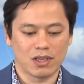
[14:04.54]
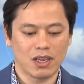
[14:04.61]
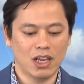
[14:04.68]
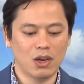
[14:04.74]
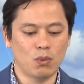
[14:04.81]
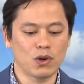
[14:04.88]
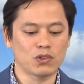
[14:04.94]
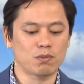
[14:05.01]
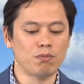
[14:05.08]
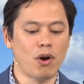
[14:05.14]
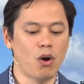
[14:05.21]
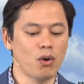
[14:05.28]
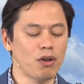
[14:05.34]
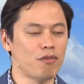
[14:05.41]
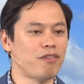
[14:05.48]
it was
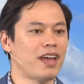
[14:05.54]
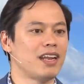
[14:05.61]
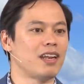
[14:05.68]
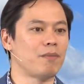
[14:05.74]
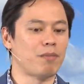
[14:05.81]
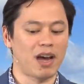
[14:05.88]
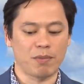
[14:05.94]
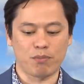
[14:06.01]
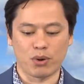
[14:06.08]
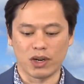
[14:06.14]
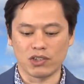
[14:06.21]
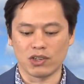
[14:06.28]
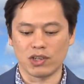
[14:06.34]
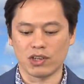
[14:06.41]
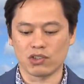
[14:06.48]
motivated by
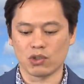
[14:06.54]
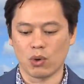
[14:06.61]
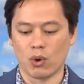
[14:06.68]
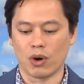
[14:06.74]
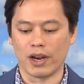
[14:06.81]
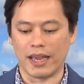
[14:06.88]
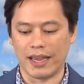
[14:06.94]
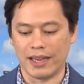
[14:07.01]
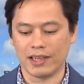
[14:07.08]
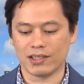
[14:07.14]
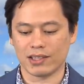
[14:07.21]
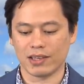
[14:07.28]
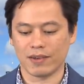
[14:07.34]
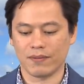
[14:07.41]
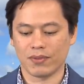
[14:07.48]
prejudice or
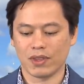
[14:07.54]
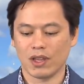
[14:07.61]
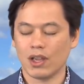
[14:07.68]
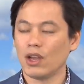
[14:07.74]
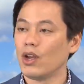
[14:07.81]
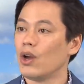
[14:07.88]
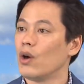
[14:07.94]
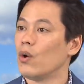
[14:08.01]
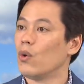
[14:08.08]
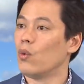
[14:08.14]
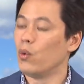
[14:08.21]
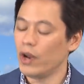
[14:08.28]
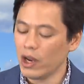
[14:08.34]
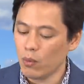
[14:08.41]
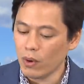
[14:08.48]
hate,
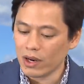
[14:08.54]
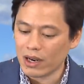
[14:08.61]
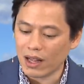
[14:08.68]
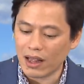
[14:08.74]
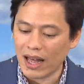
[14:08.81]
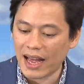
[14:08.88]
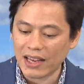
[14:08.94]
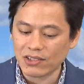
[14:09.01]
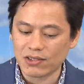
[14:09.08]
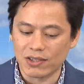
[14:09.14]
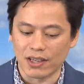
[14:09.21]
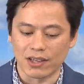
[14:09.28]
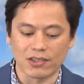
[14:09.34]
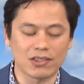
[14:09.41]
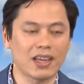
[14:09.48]
we would class
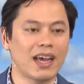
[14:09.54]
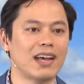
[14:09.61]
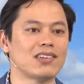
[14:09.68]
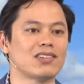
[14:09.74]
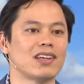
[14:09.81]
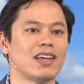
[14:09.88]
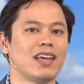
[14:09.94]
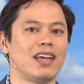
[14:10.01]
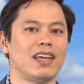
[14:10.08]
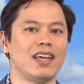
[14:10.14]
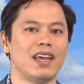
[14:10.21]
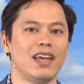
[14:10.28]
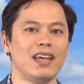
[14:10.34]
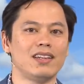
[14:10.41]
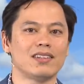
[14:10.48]
this as a
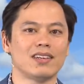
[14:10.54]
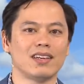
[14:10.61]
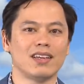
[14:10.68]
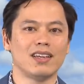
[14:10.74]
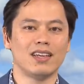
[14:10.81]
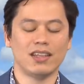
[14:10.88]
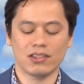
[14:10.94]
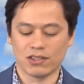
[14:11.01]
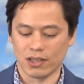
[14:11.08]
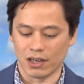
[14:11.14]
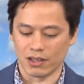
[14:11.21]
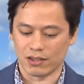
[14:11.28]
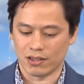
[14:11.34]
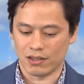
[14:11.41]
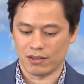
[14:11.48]
hate
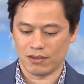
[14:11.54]
incident.